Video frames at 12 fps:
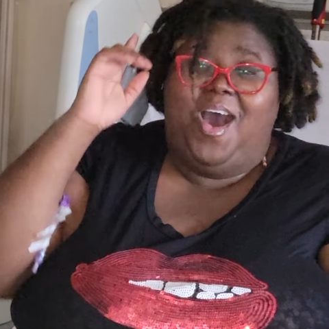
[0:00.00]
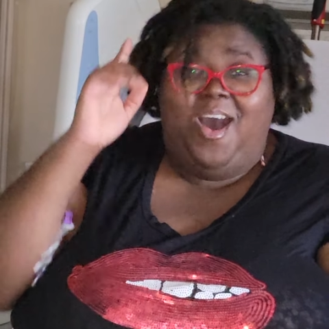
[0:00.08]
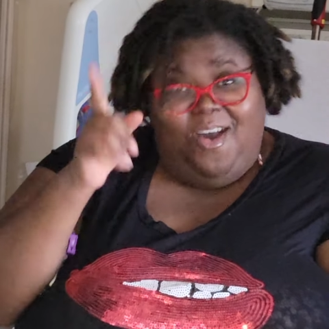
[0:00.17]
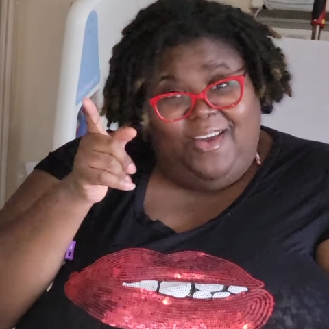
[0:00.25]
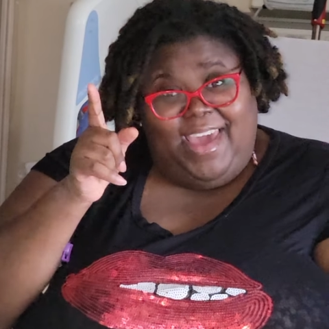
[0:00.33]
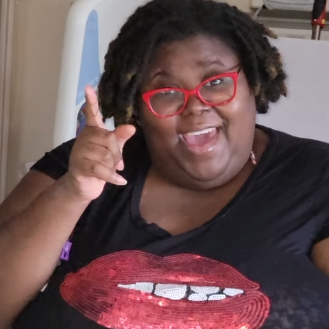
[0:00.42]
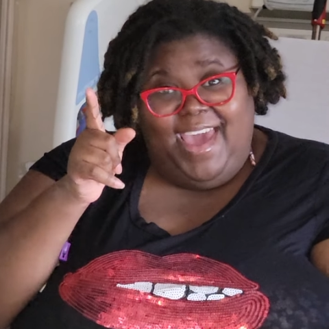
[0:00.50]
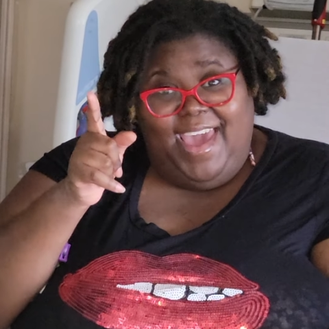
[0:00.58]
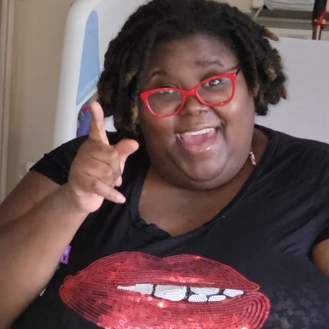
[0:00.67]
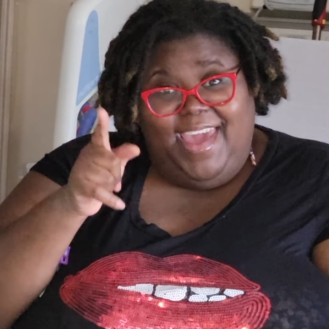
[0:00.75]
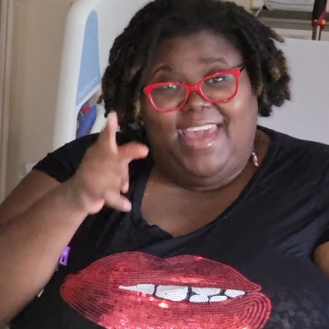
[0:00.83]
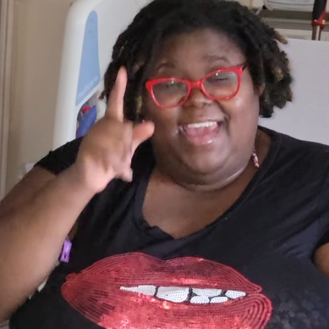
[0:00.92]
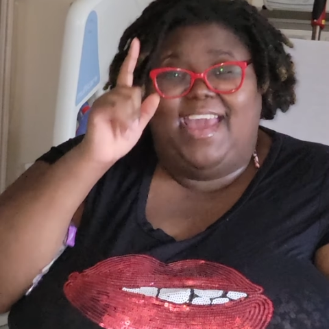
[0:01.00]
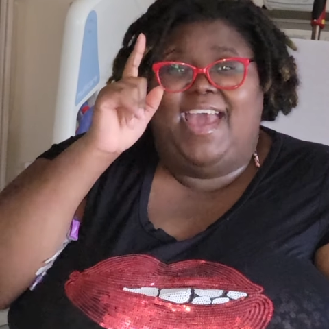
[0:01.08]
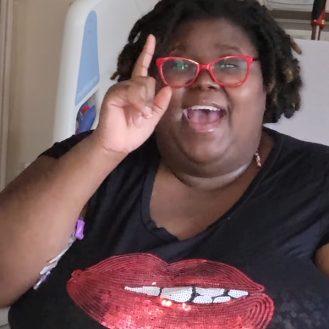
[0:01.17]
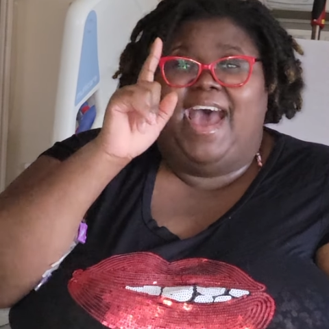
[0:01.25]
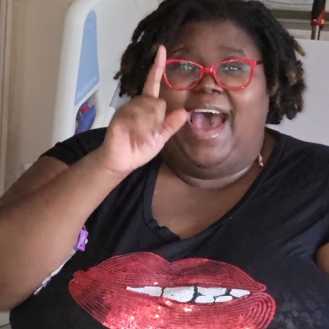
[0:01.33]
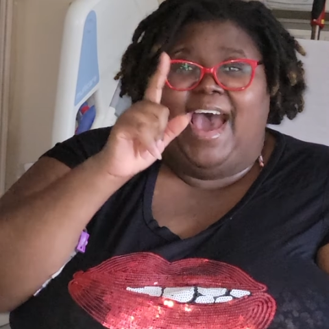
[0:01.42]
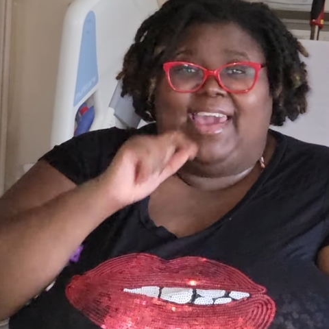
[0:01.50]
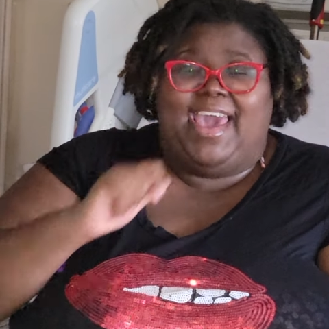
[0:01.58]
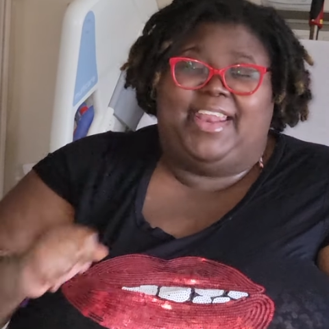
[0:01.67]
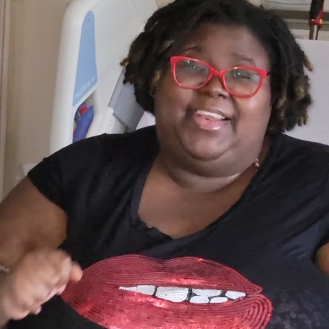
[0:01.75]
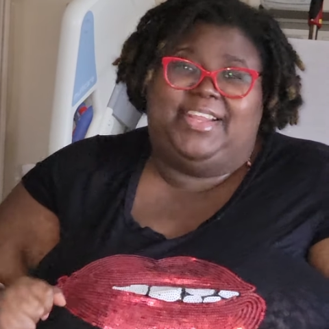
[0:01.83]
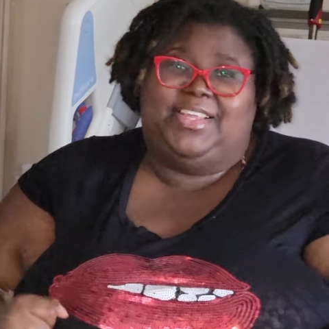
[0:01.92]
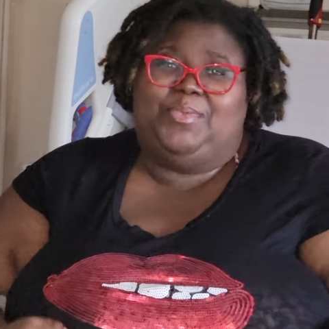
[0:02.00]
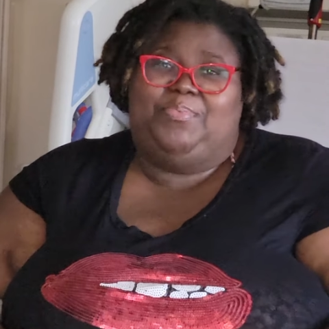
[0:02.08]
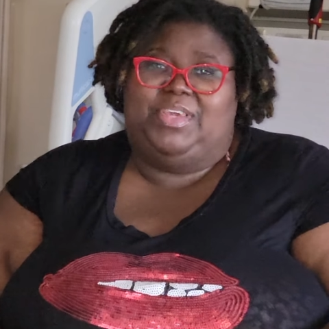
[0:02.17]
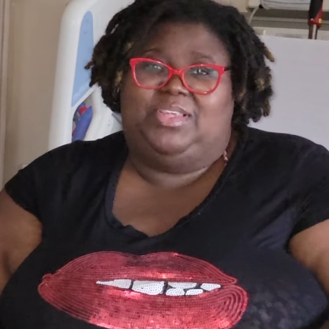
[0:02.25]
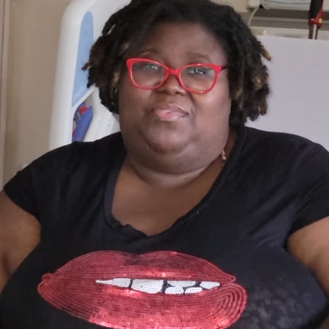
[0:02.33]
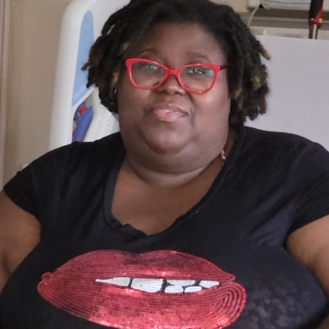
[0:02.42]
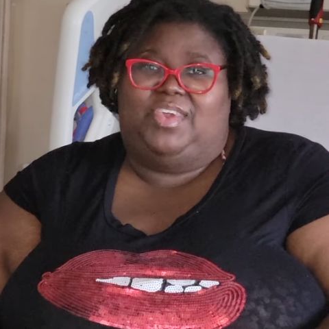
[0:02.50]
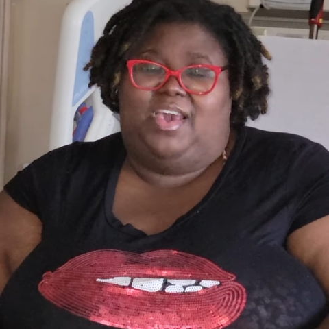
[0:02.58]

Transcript: Okay? I got another piece for